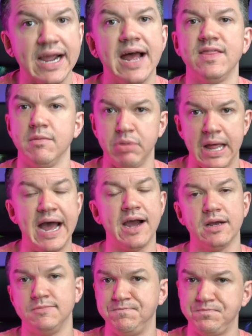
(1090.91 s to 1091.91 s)
I got the
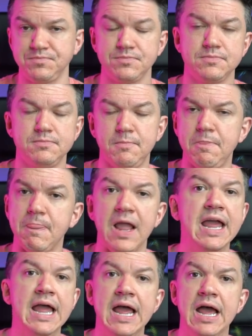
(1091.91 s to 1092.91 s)
plaque.
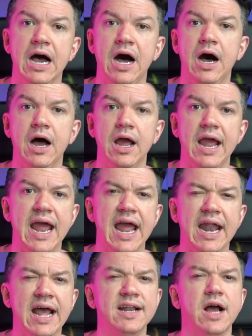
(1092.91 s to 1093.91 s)
Uh,
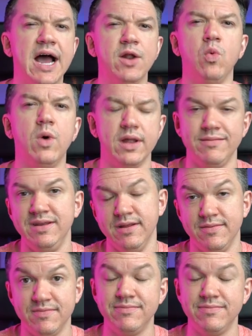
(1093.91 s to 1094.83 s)
and I, I don't want,